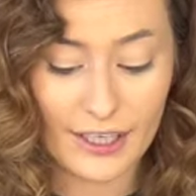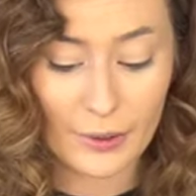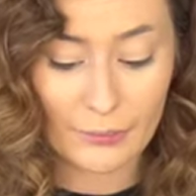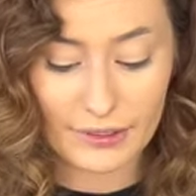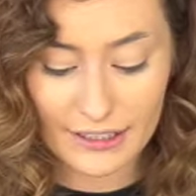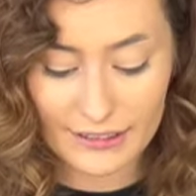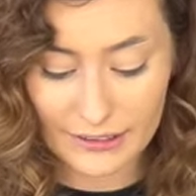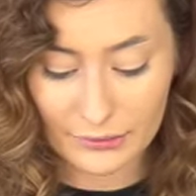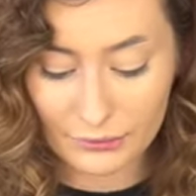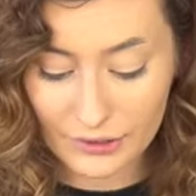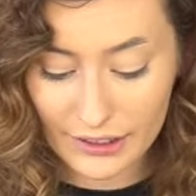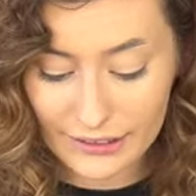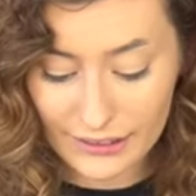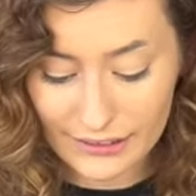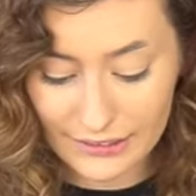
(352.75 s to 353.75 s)
because it really
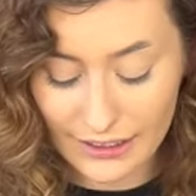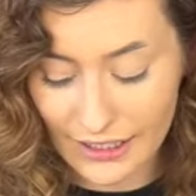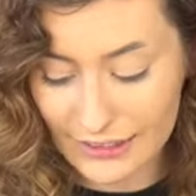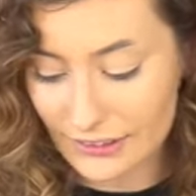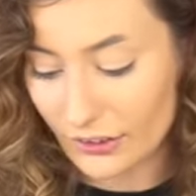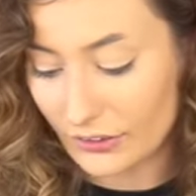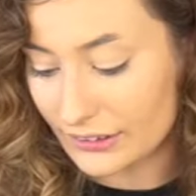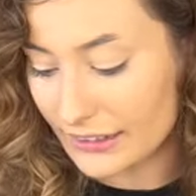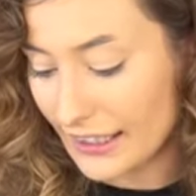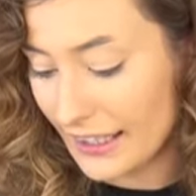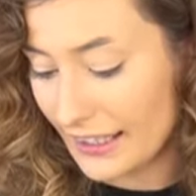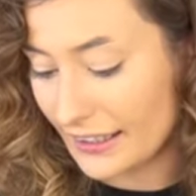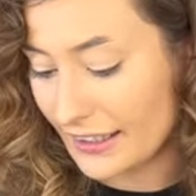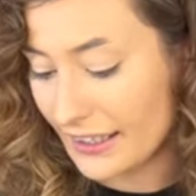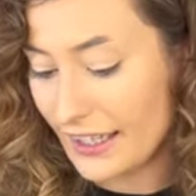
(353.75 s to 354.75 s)
does last all
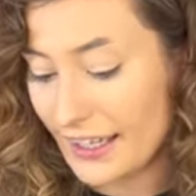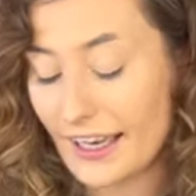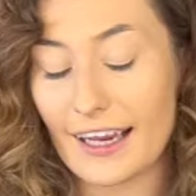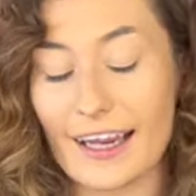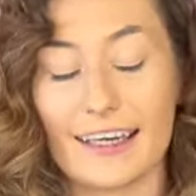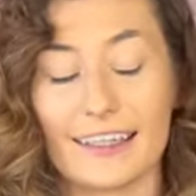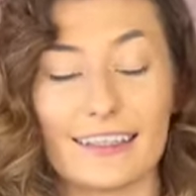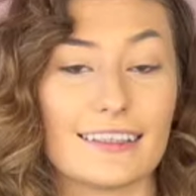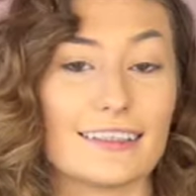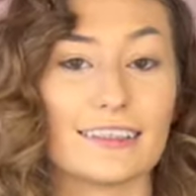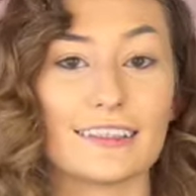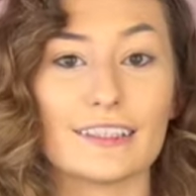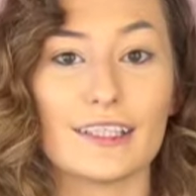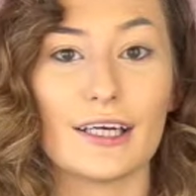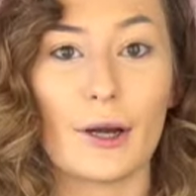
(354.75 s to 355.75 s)
day and it
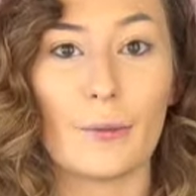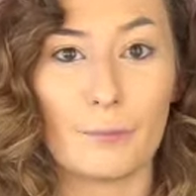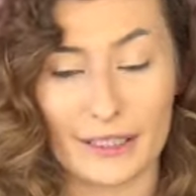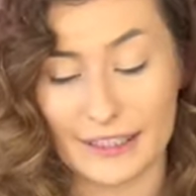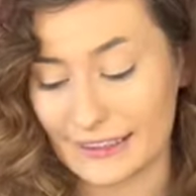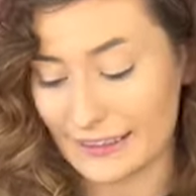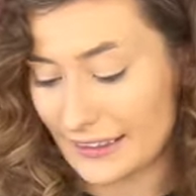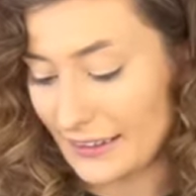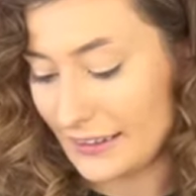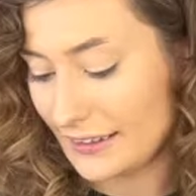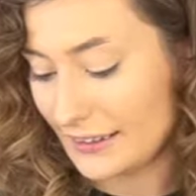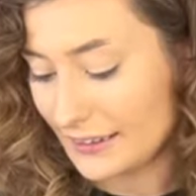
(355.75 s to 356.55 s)
is amazing.